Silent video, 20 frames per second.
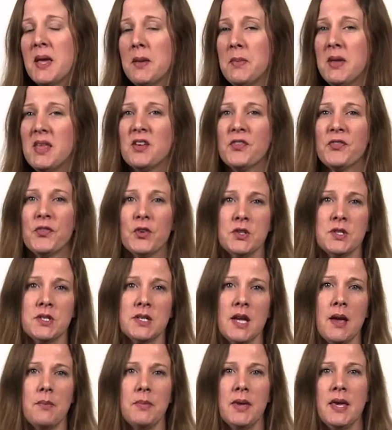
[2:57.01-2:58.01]
may be the first
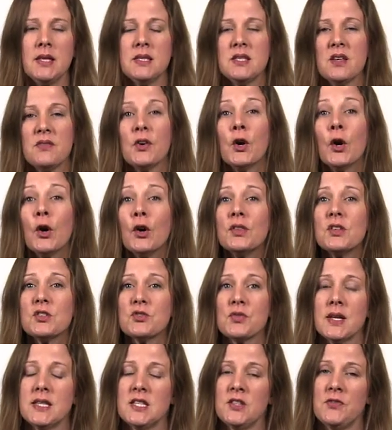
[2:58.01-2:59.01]
time kids have heard the
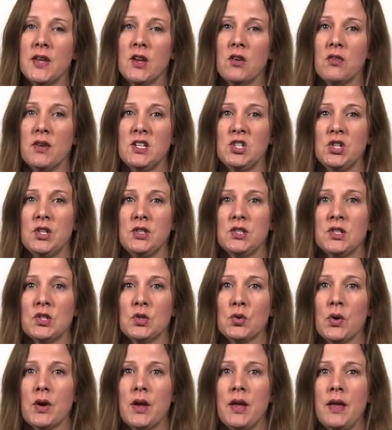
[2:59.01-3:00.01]
Transfiguration
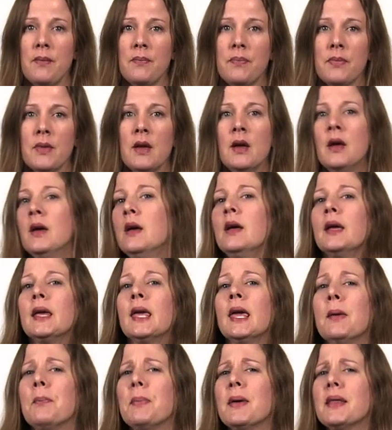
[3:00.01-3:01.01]
story.
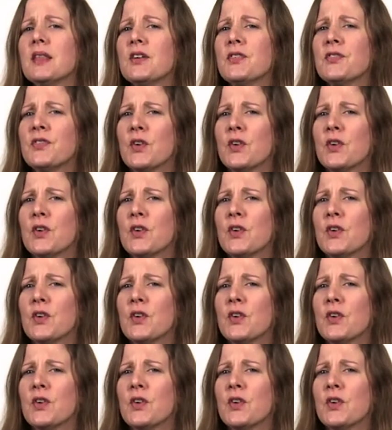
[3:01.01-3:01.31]
Keeping the